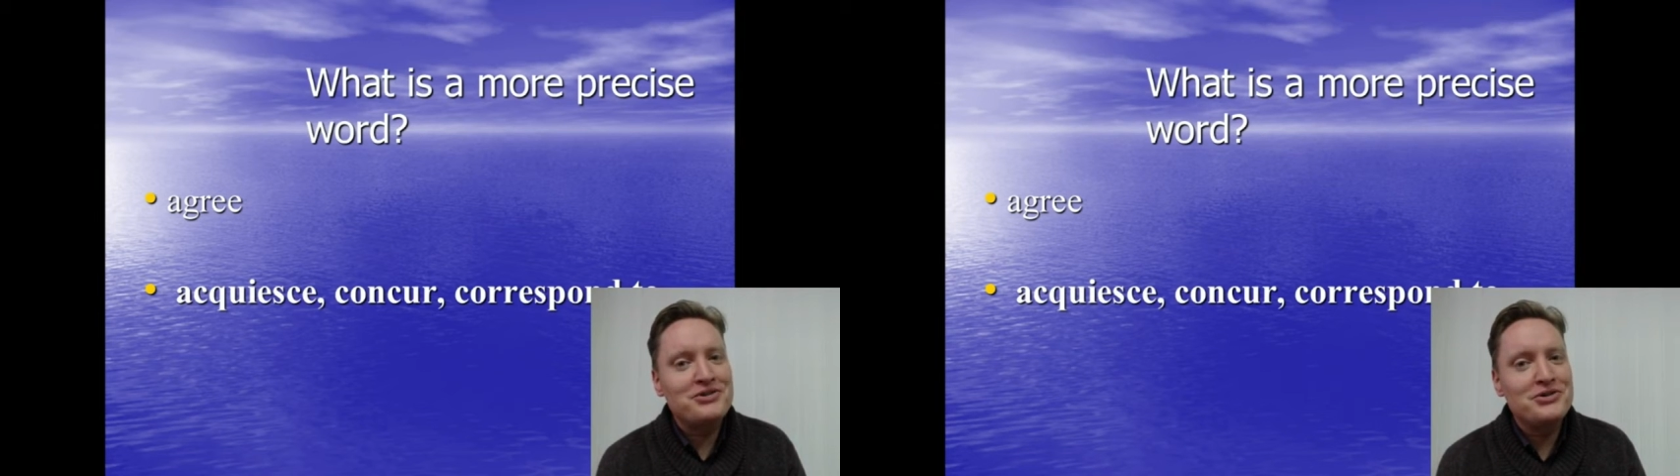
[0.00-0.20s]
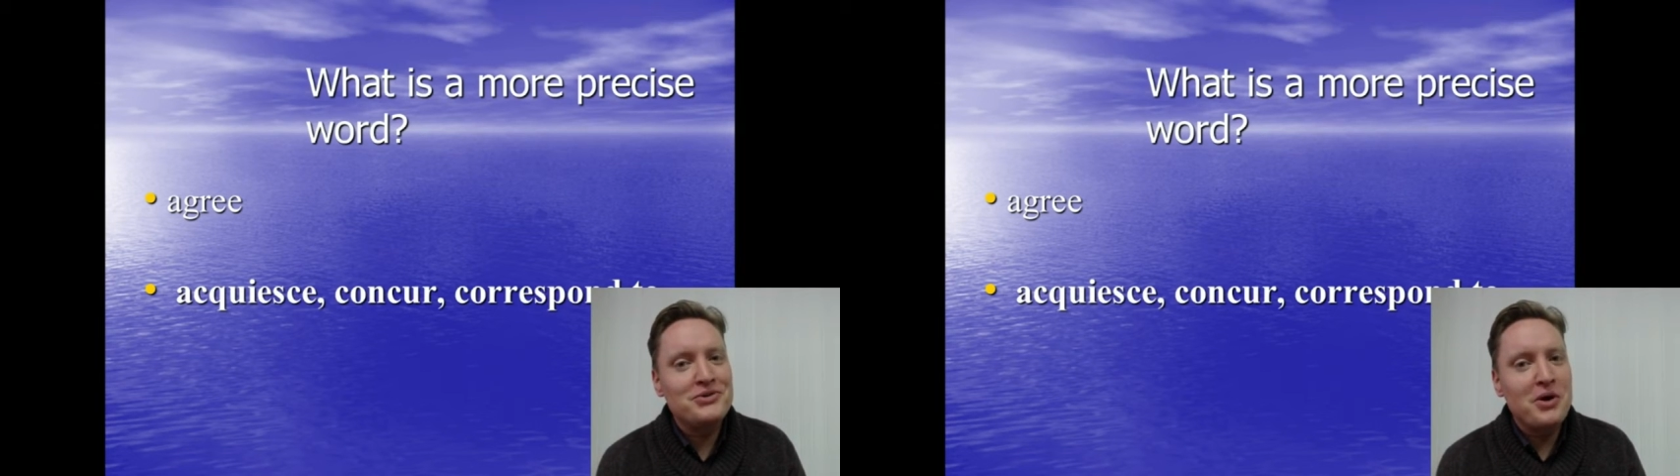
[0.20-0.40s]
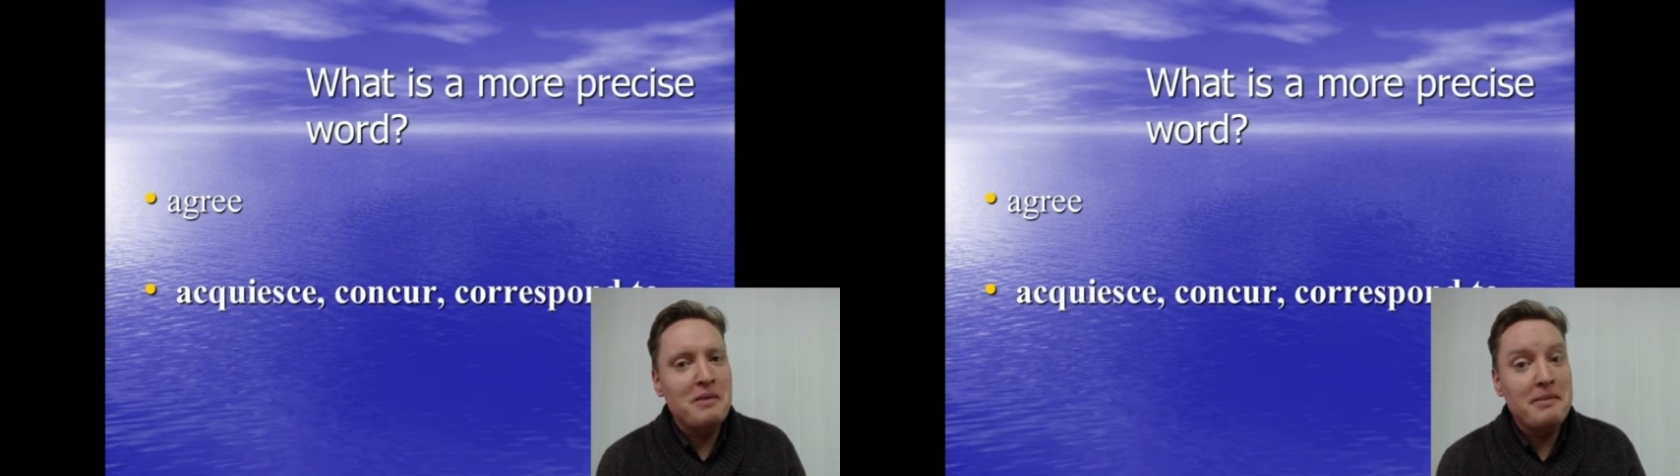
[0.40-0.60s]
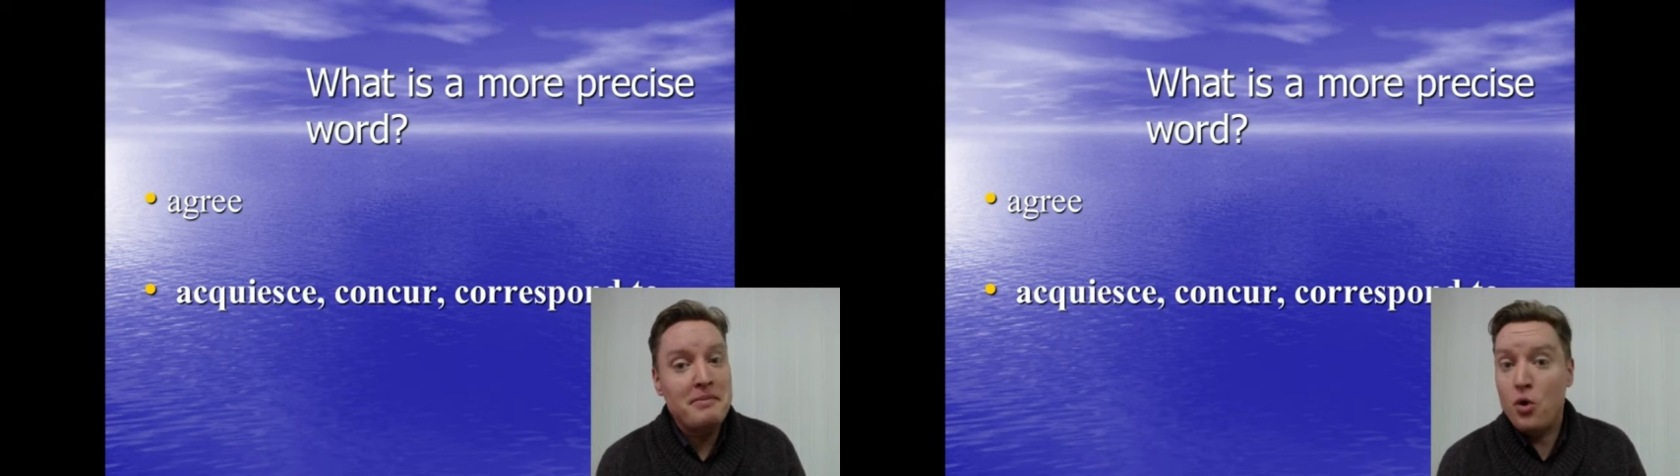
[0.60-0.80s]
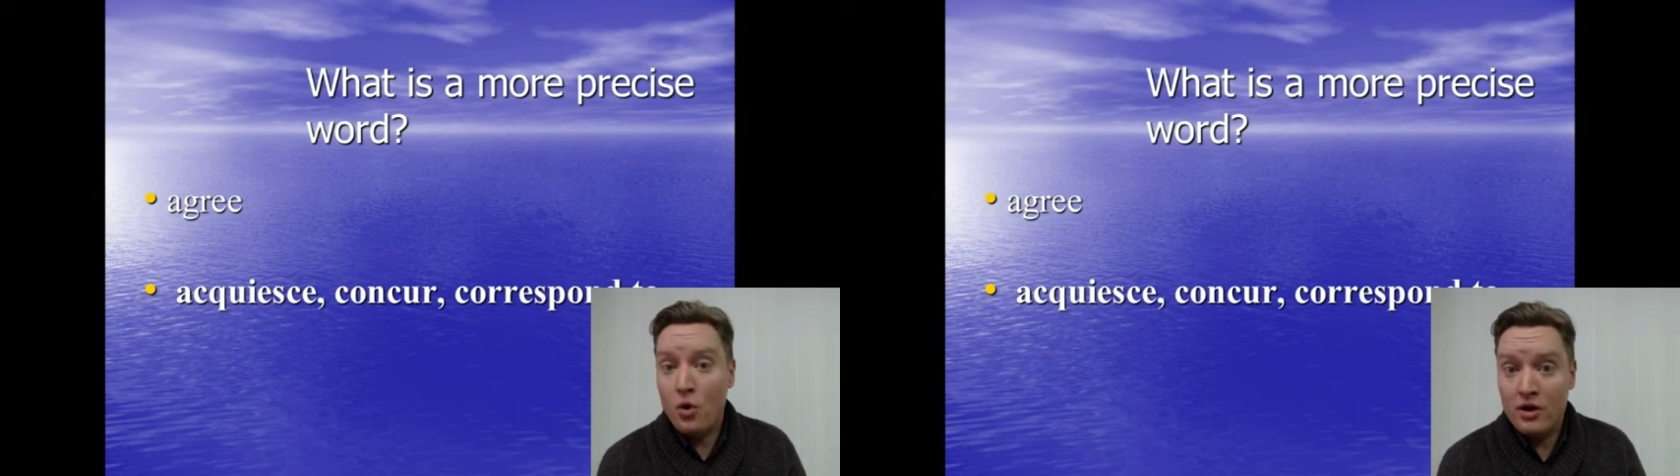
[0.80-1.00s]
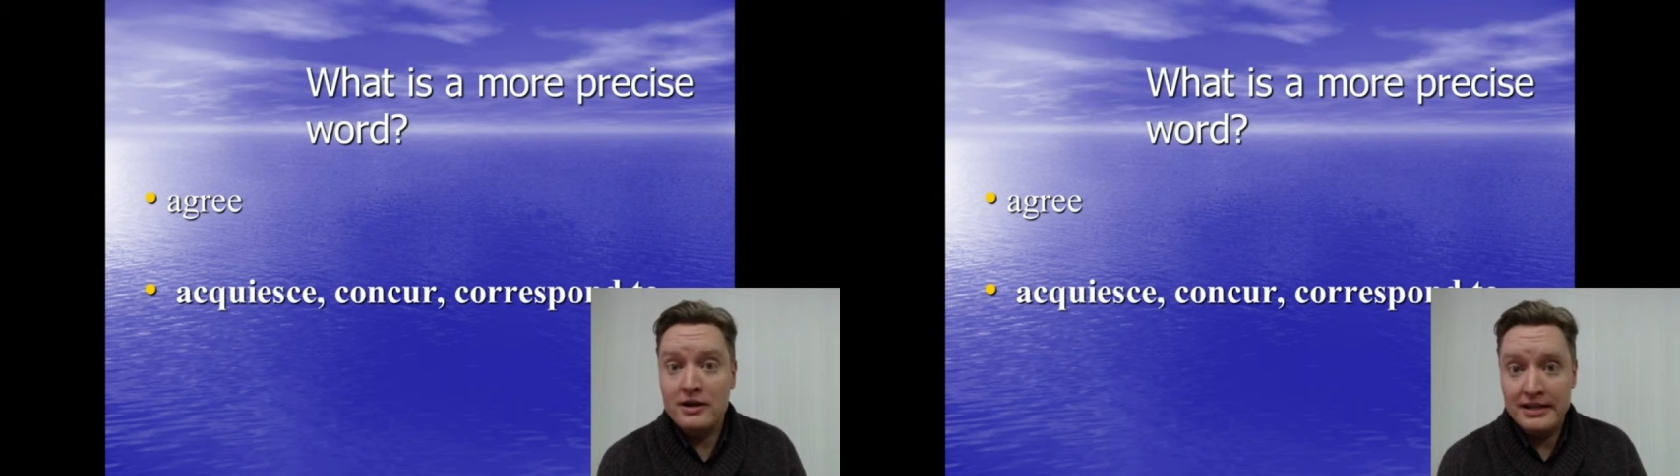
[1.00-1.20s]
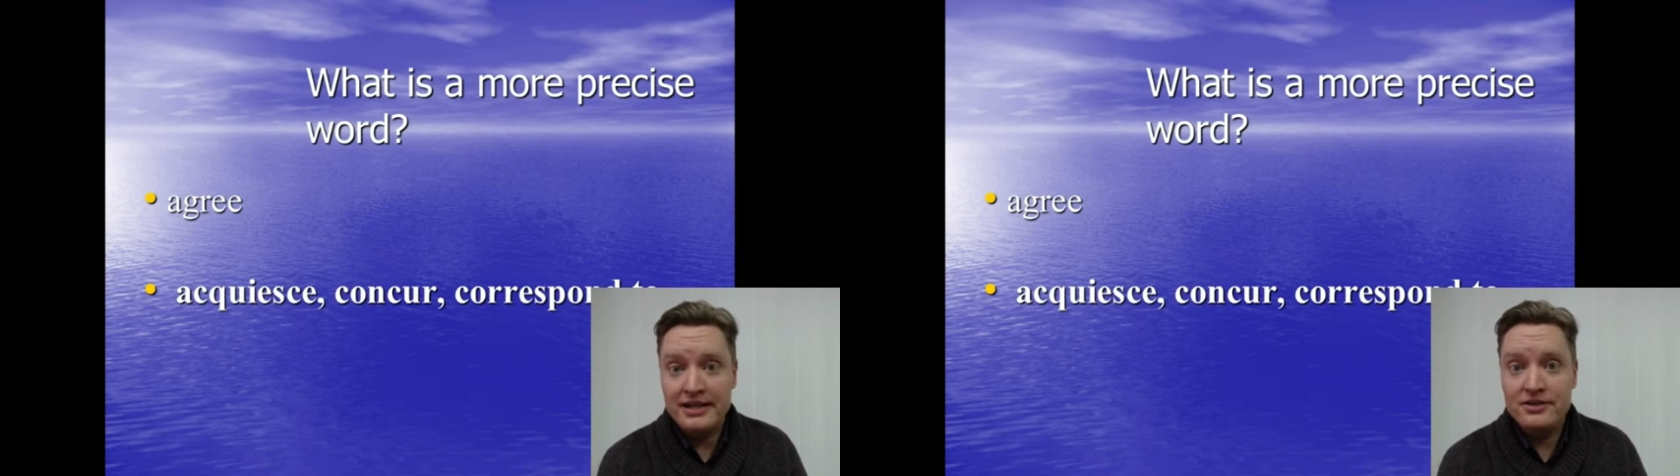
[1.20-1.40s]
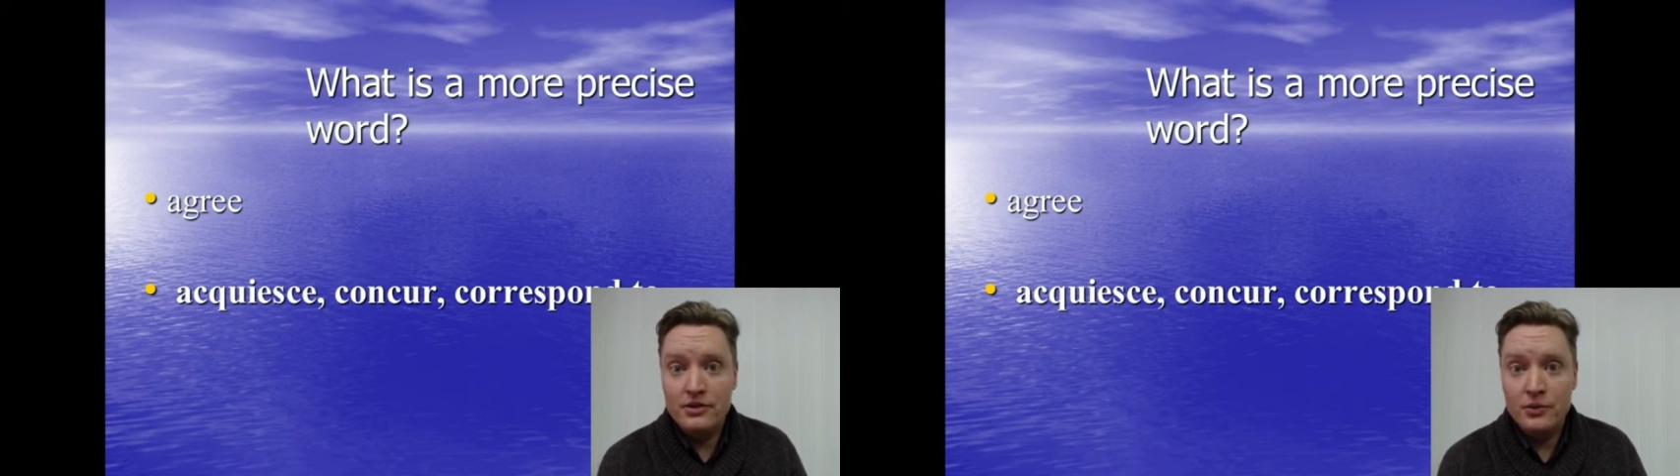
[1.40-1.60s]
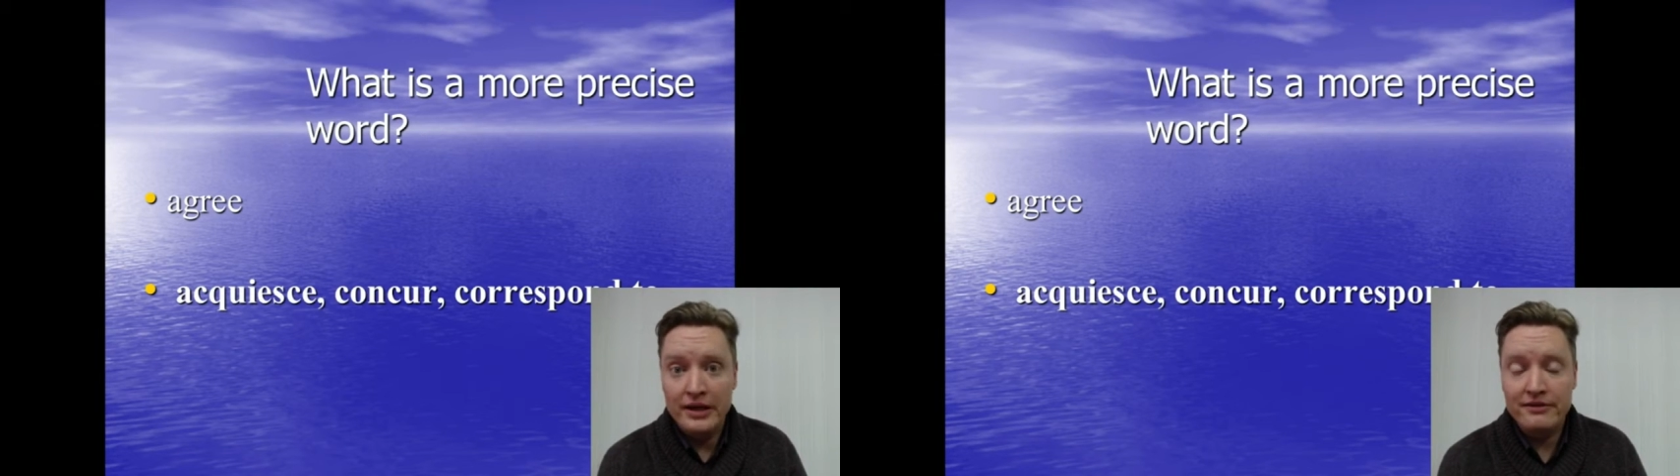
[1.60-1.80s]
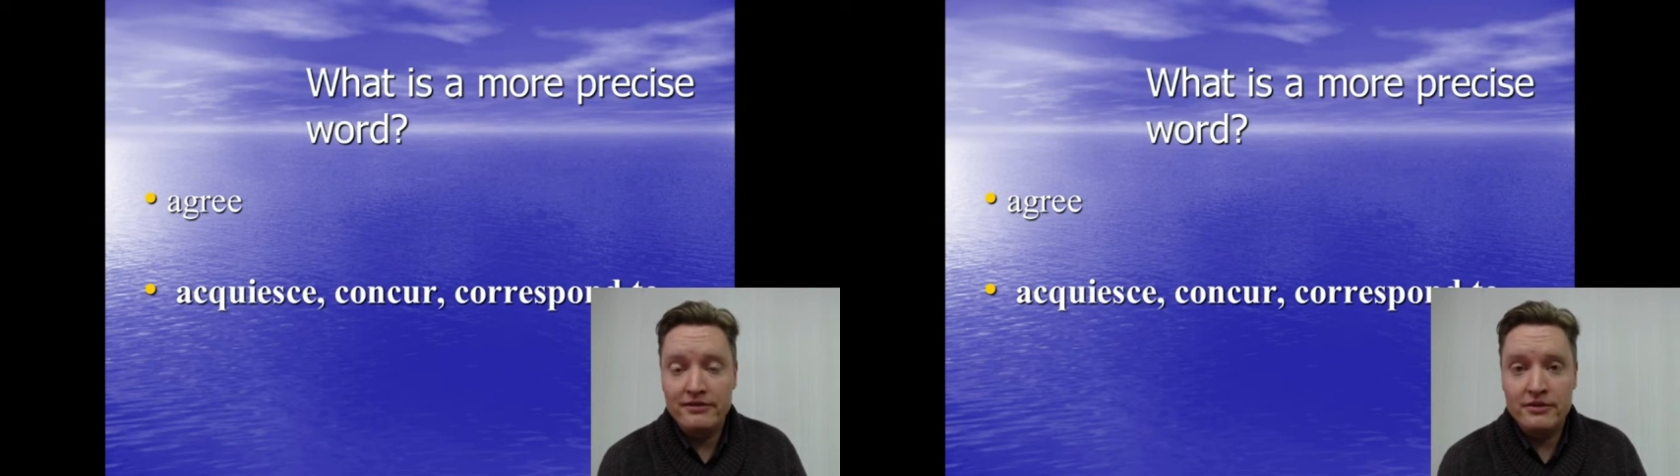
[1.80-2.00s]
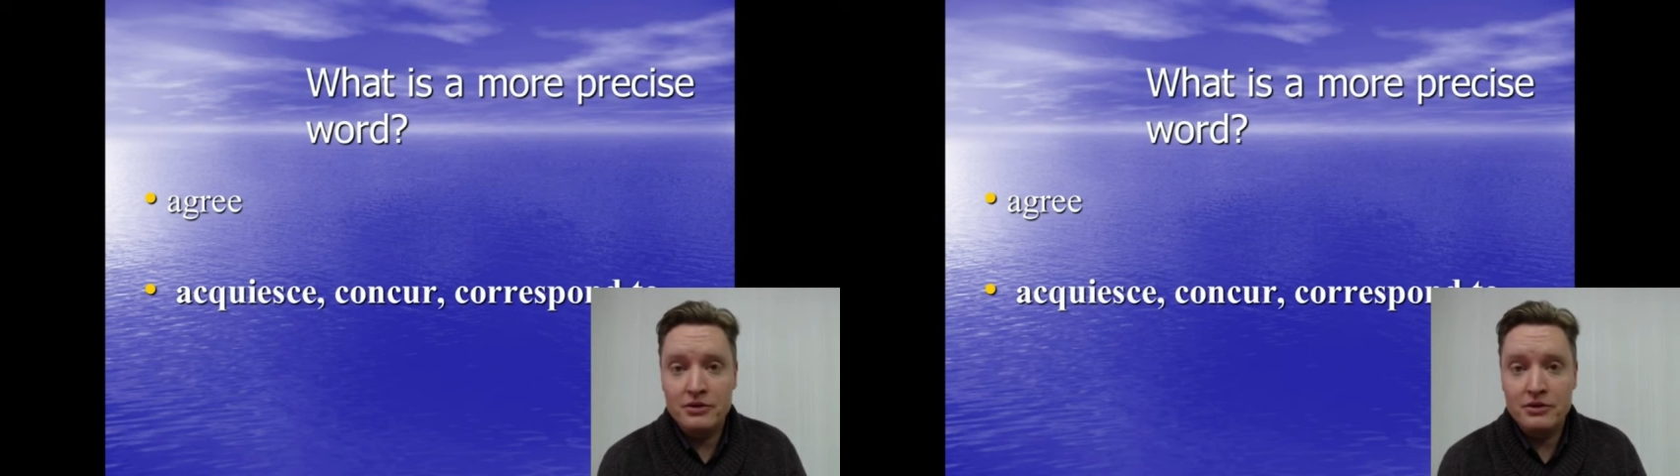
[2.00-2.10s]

to or maybe correlate with.